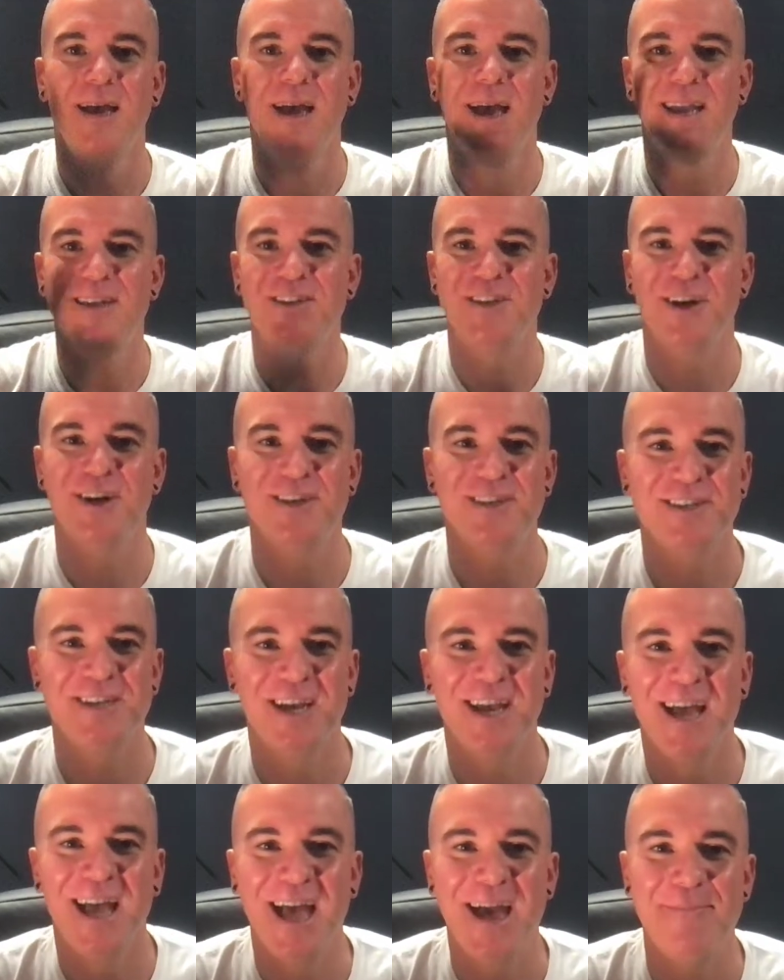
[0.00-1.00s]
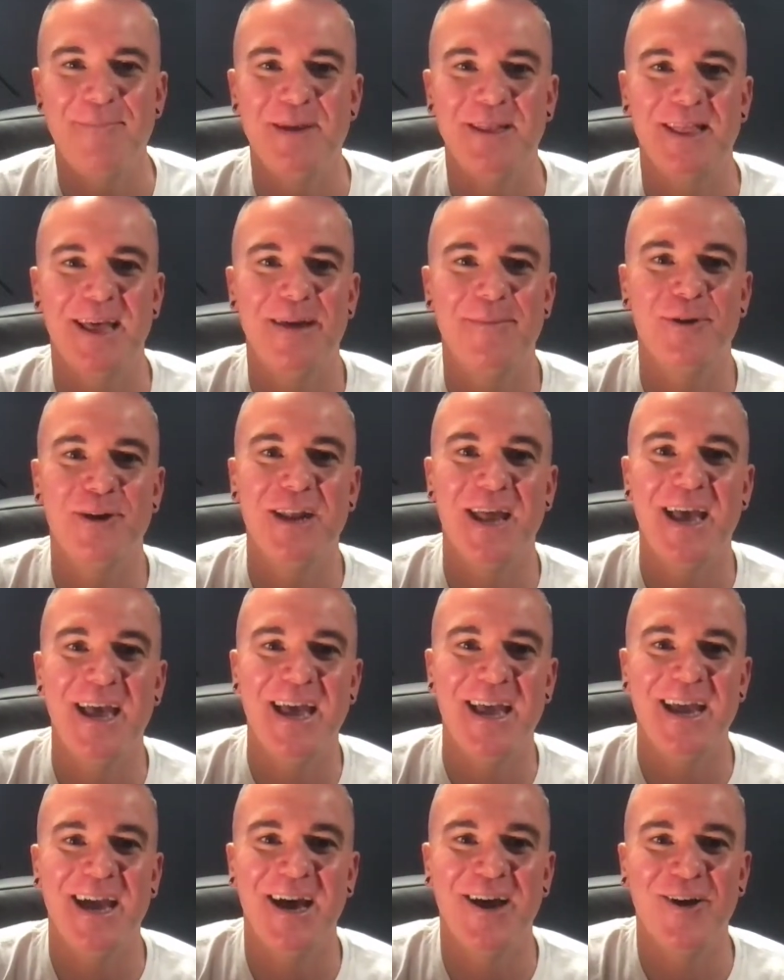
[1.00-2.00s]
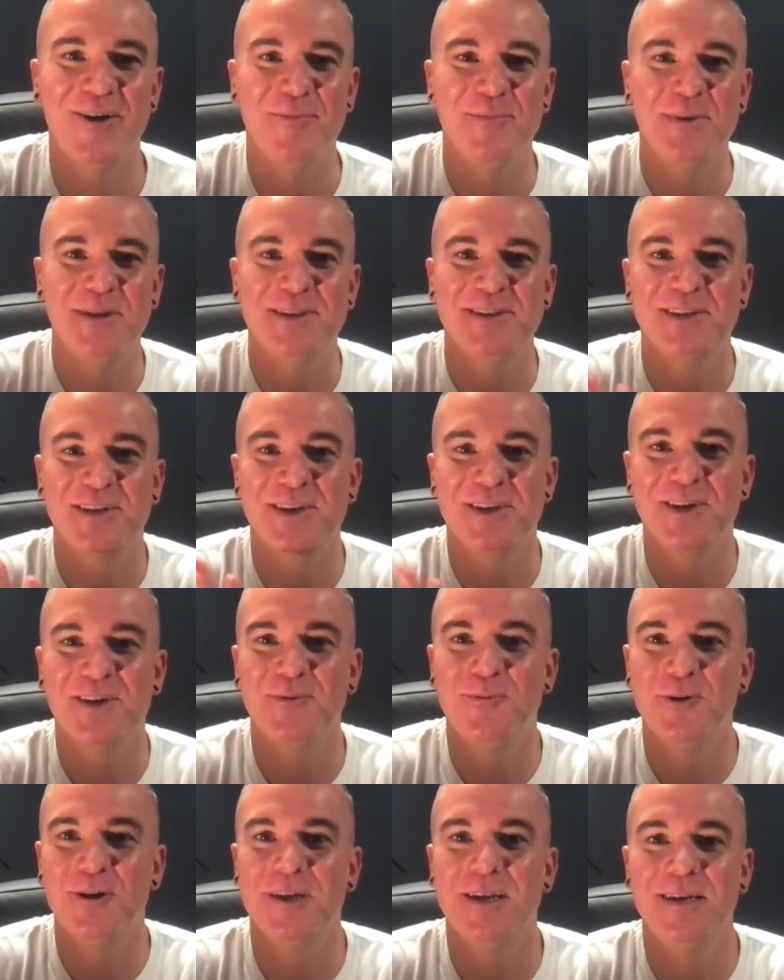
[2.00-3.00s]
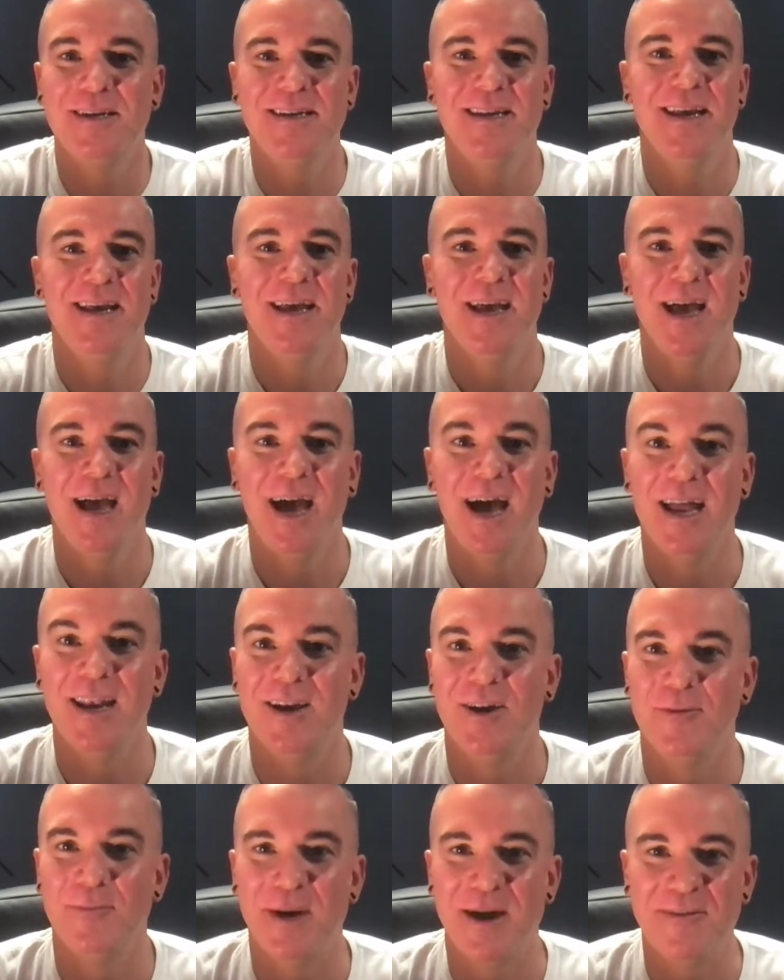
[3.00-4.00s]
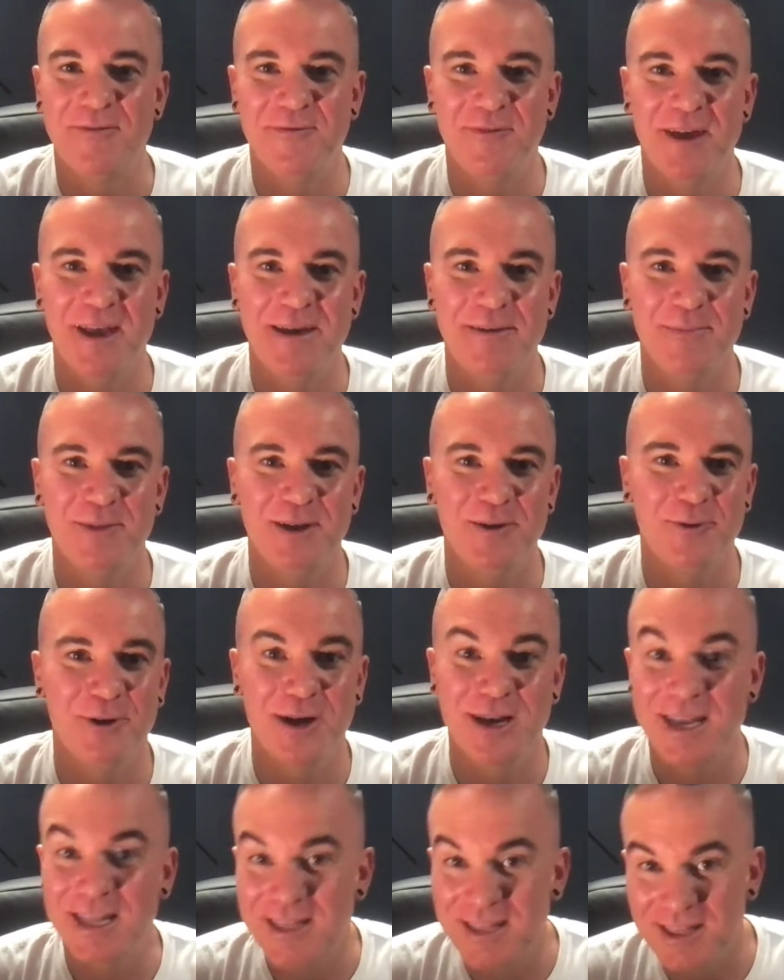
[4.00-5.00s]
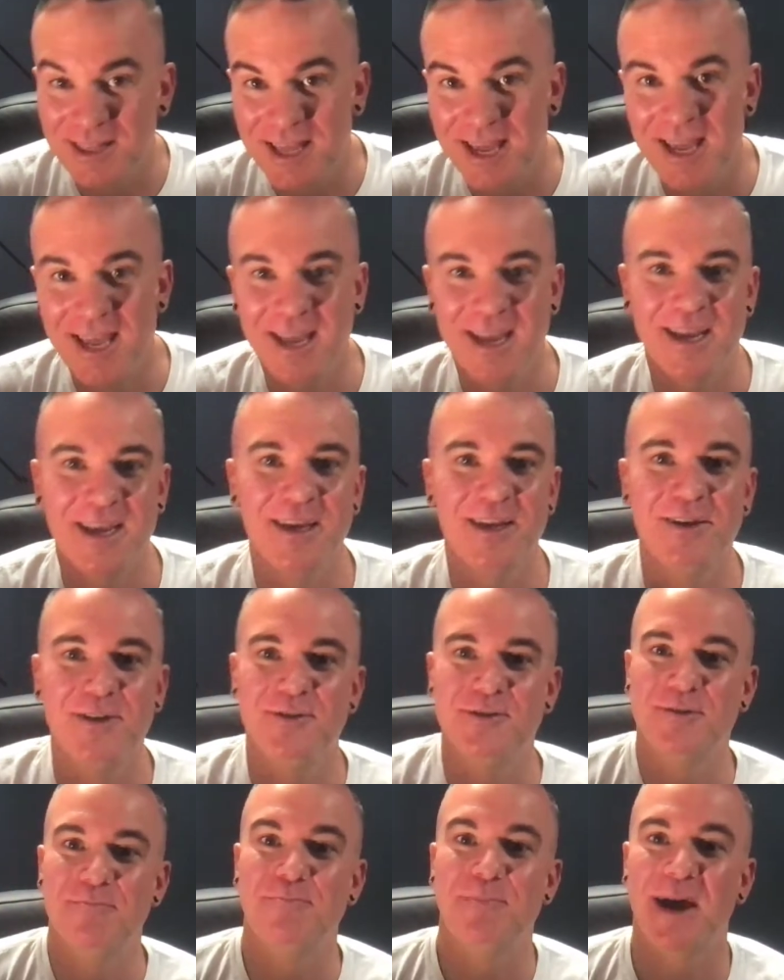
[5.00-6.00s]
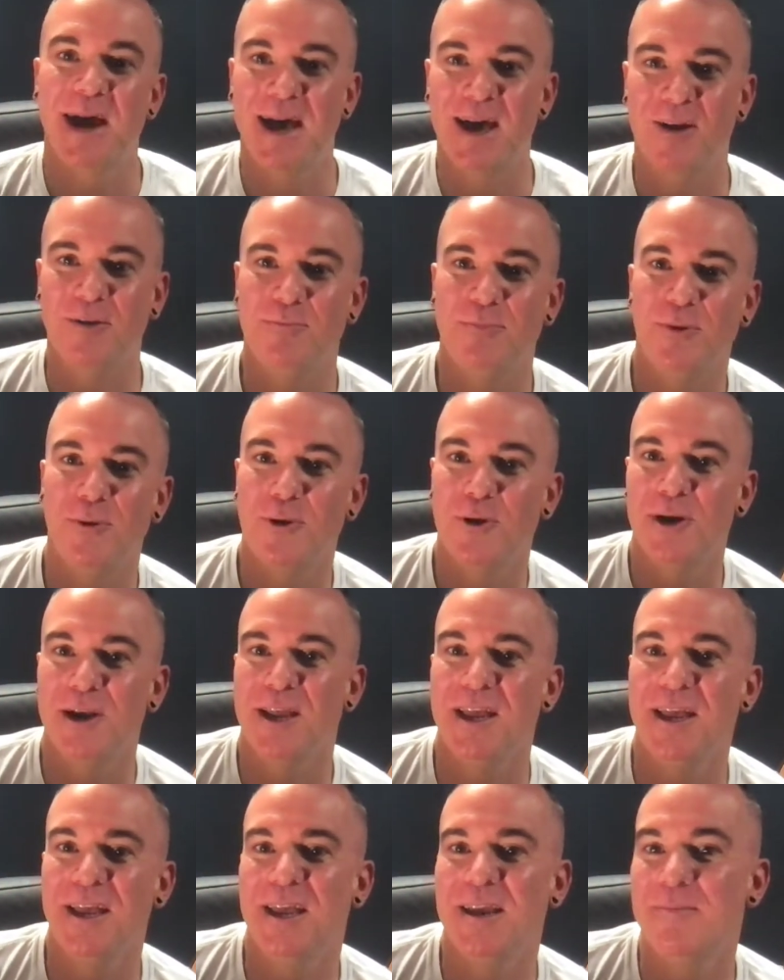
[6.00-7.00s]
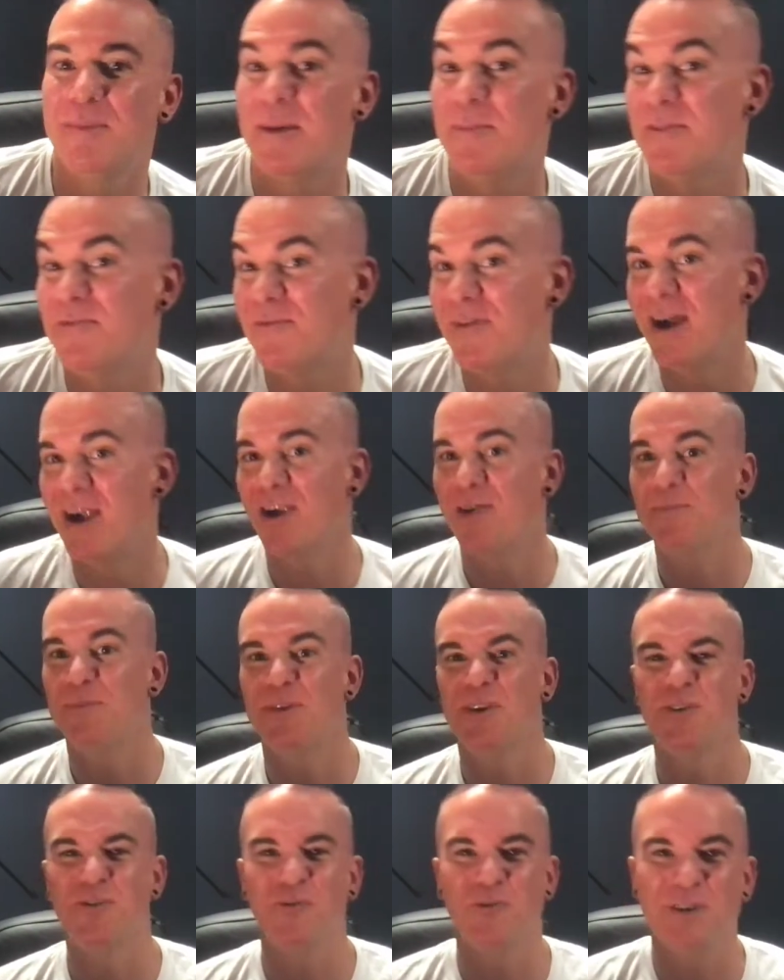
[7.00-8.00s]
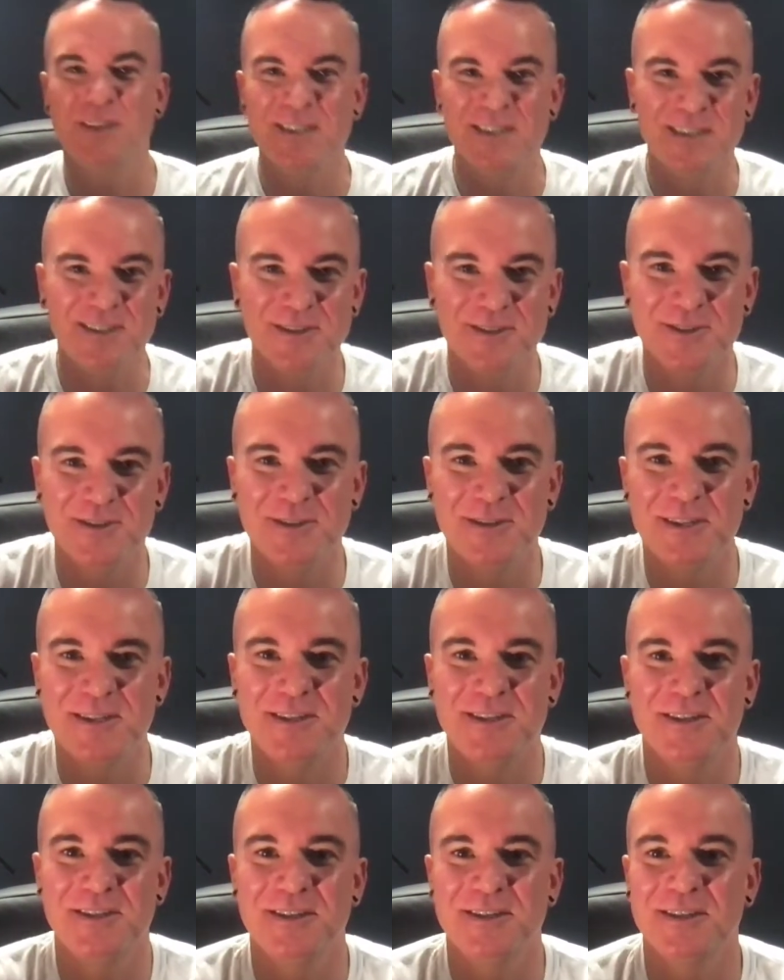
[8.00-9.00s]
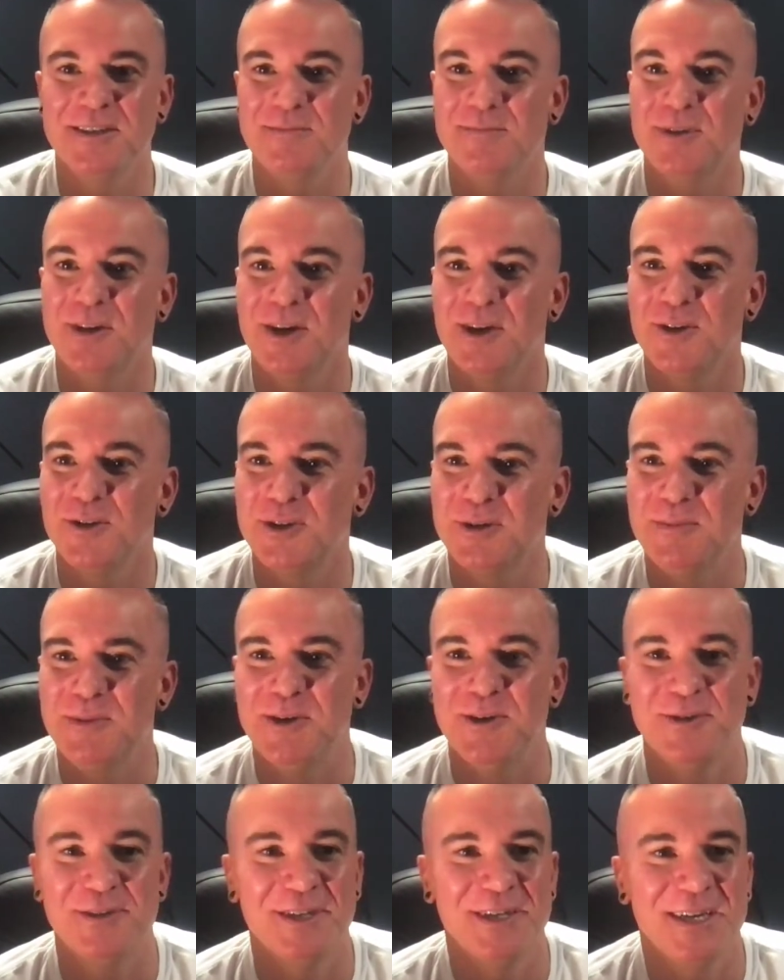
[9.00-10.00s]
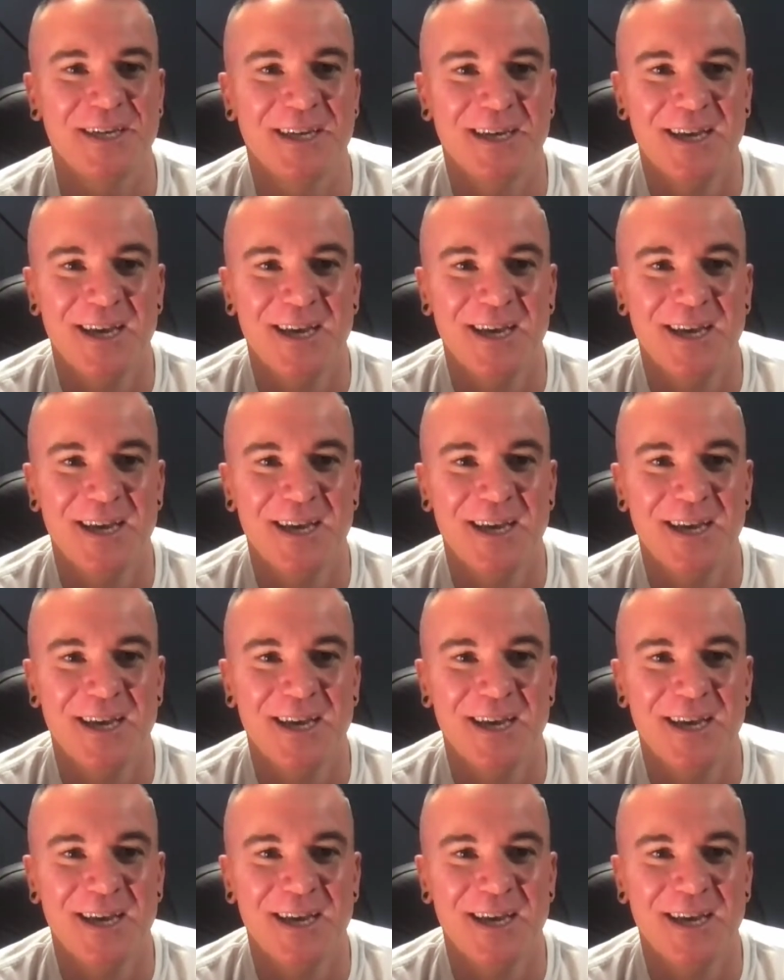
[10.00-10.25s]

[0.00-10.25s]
Hey church, happy Labor Day. I hope it's a good one. I know my family, we're gonna hit the lake, do some paddle boarding, maybe fire up the grill, listen to some country music.